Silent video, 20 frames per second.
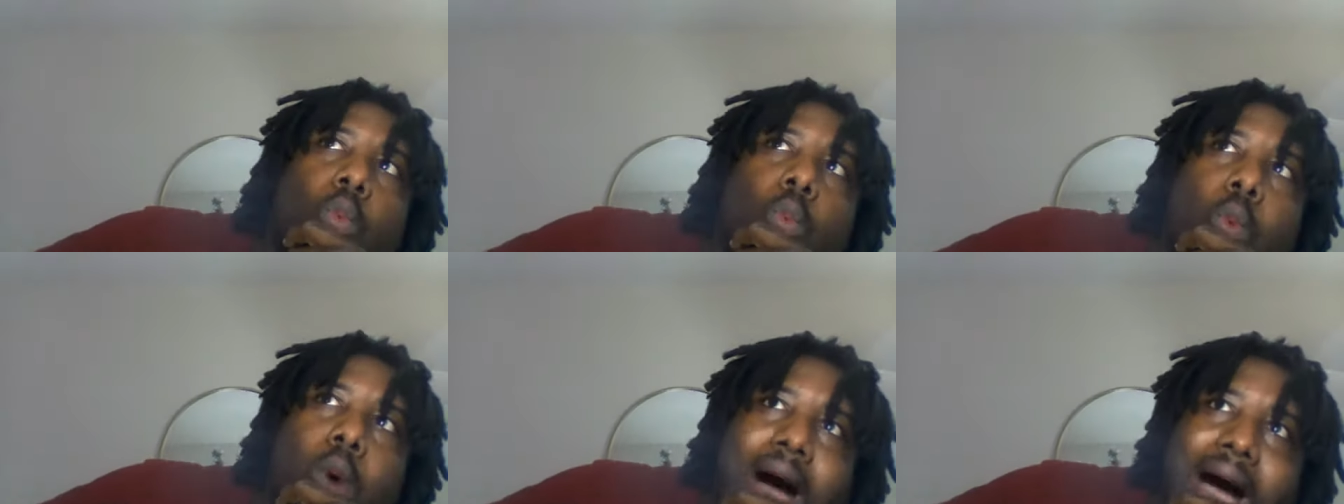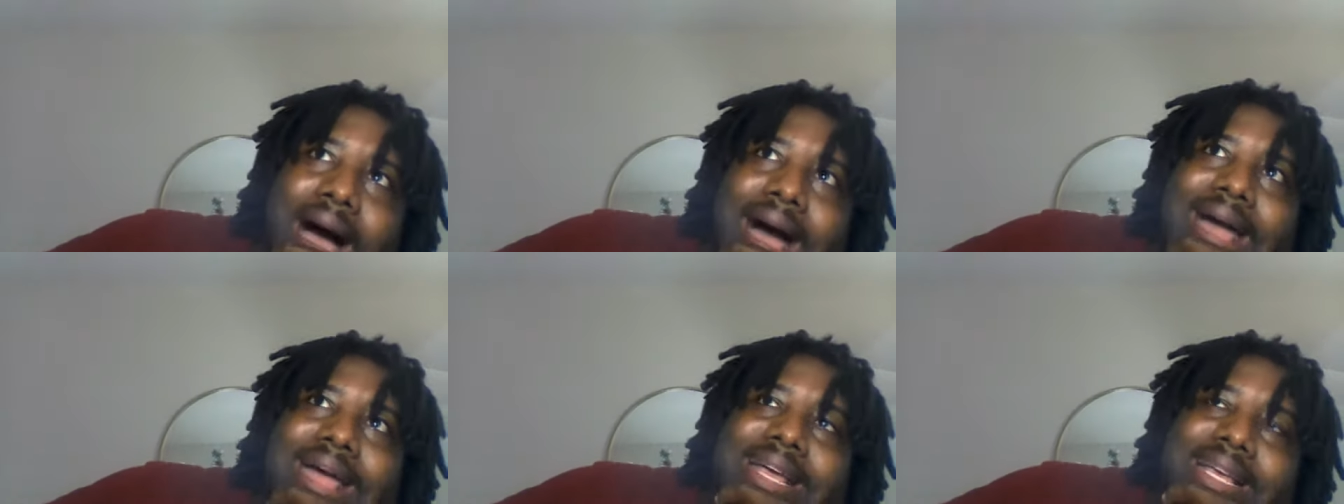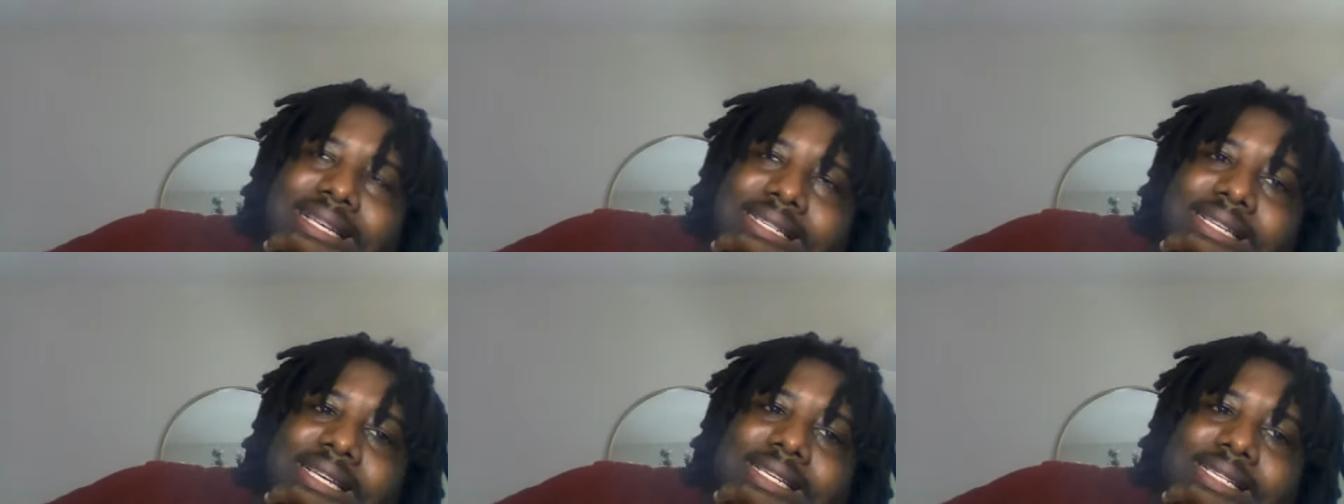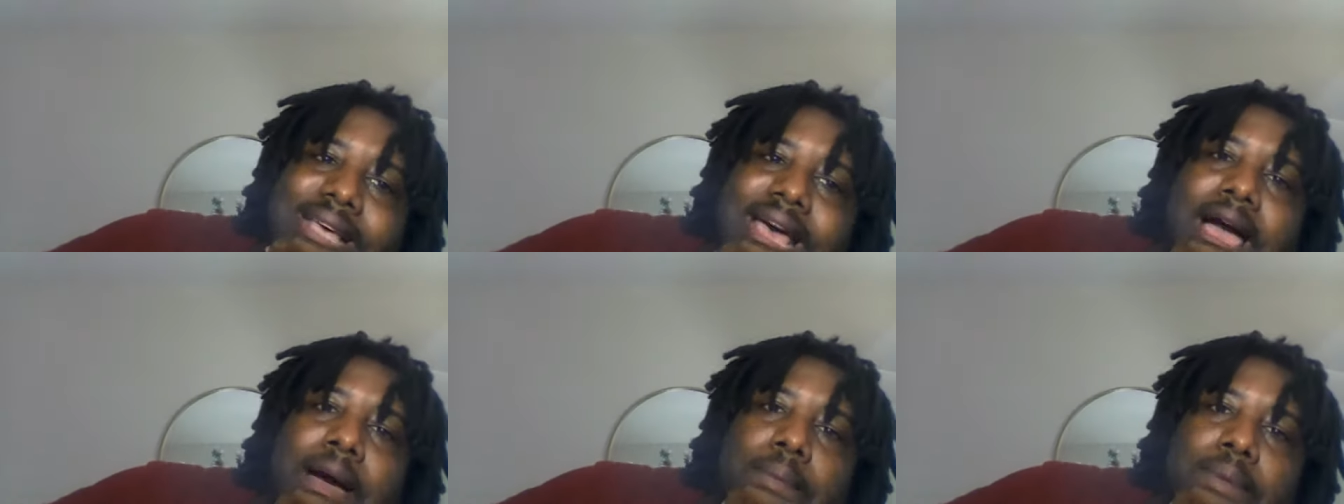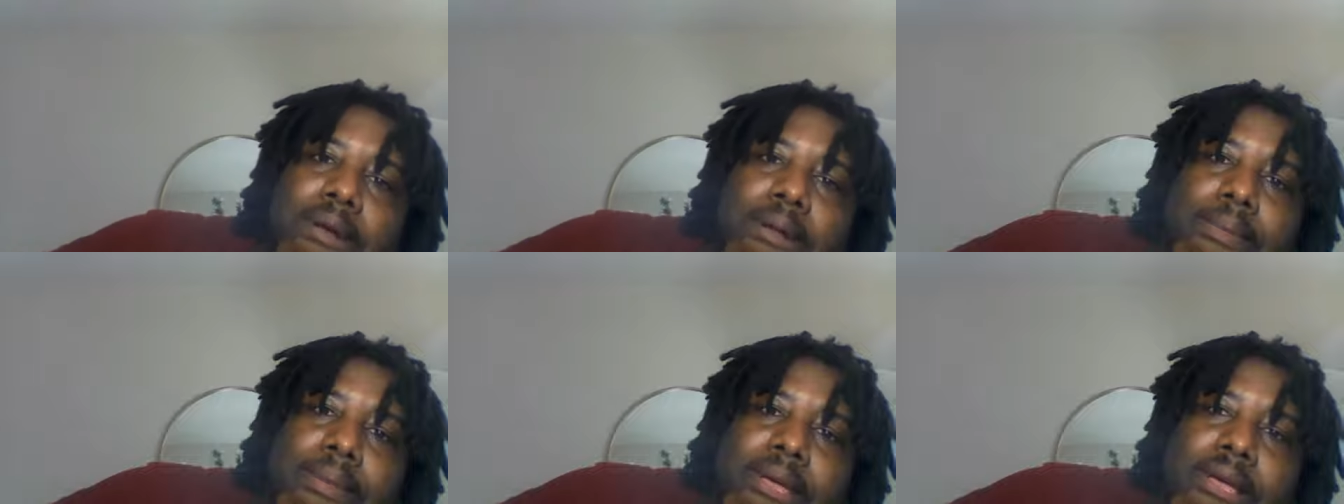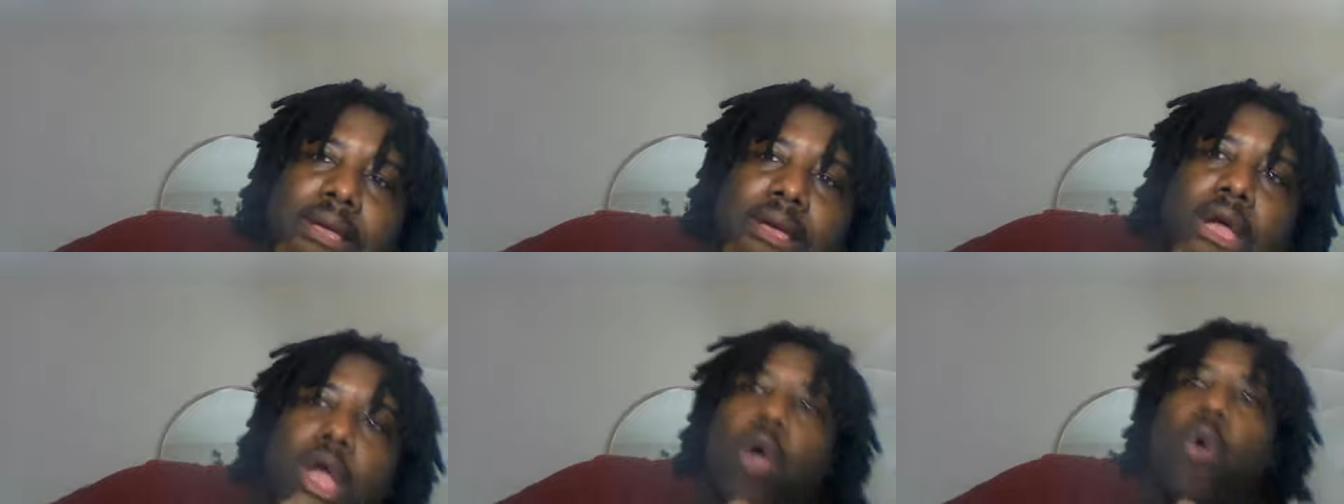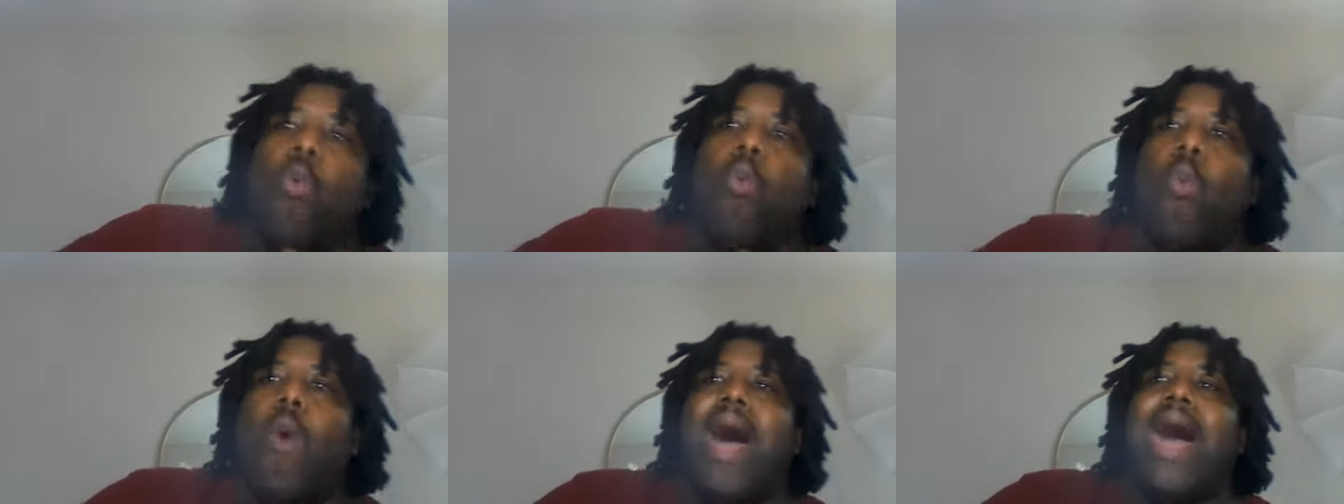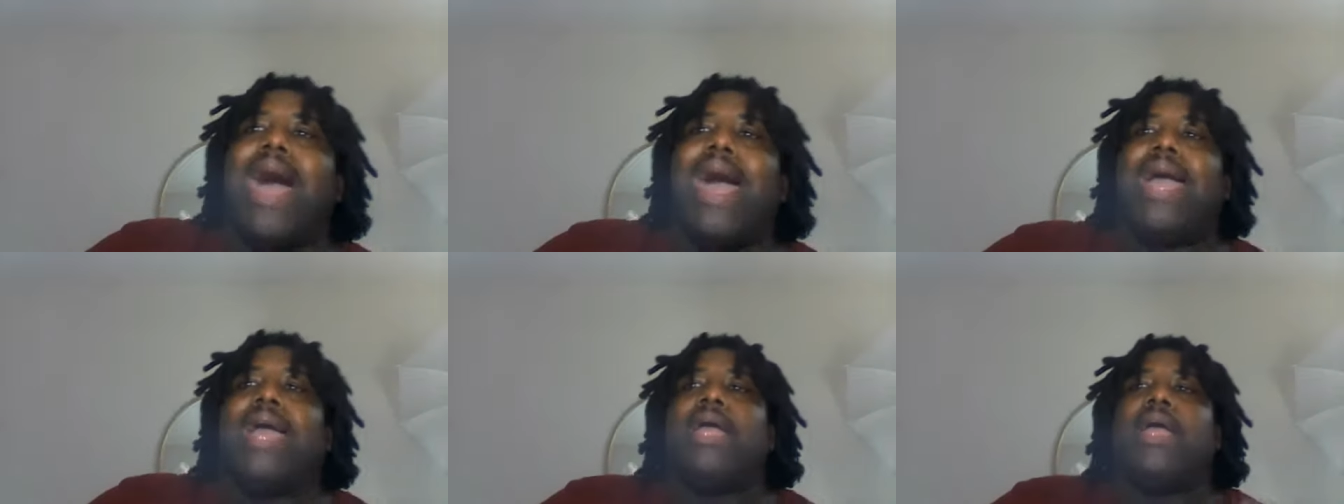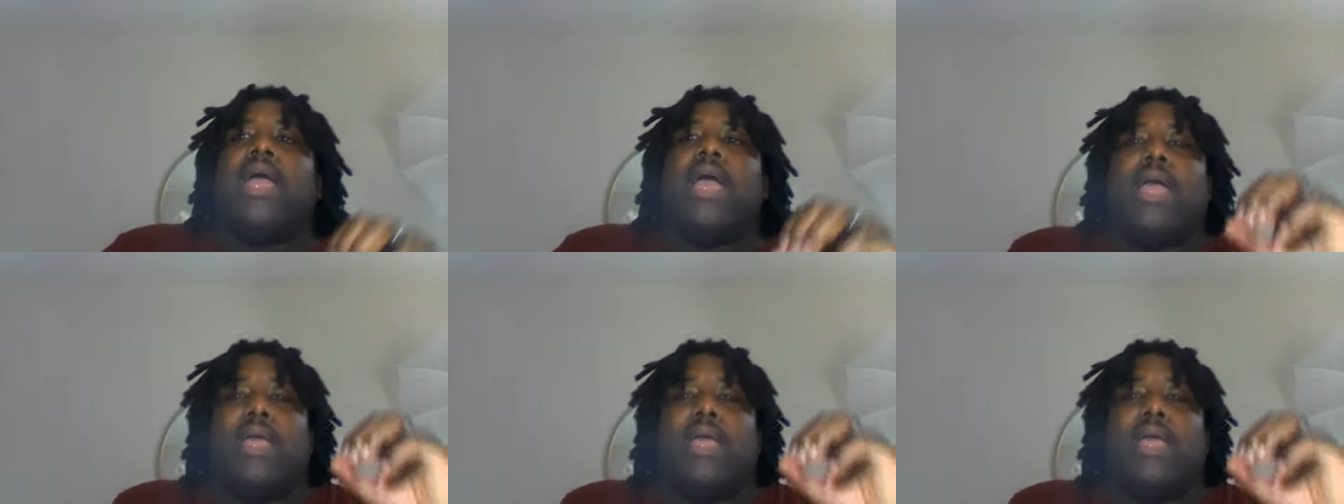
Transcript: why is this happening to me? Why?